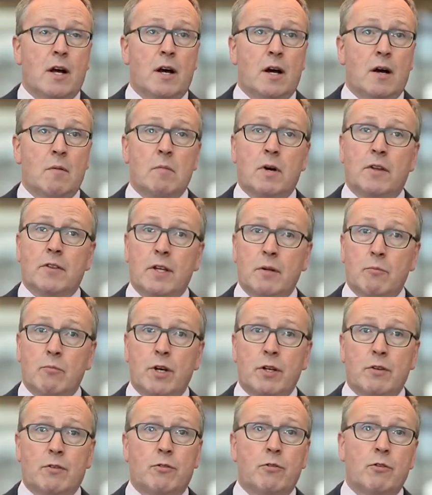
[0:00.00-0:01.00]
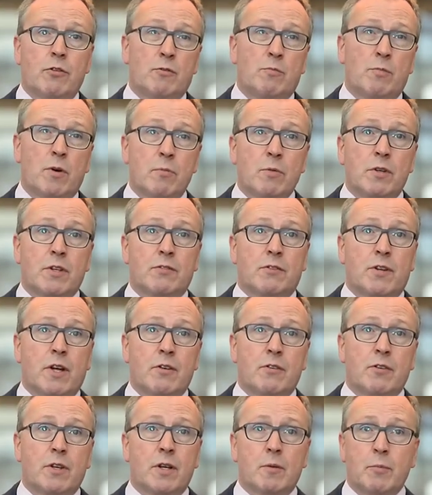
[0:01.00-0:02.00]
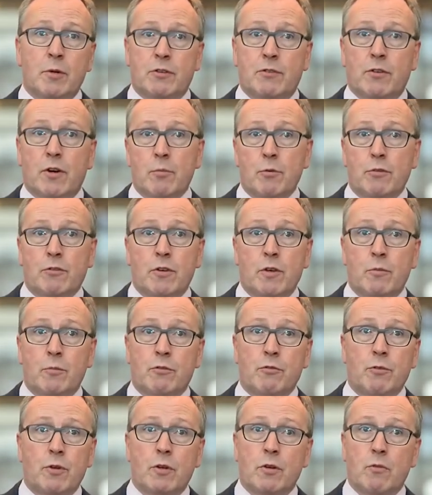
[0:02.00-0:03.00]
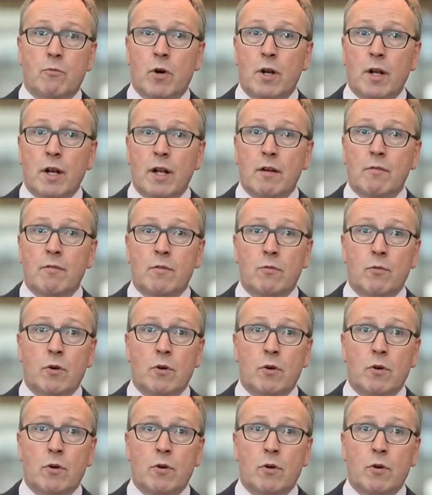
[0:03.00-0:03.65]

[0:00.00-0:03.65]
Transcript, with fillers: I think Brent crude is probably starting to get a bit toppish here between 111 and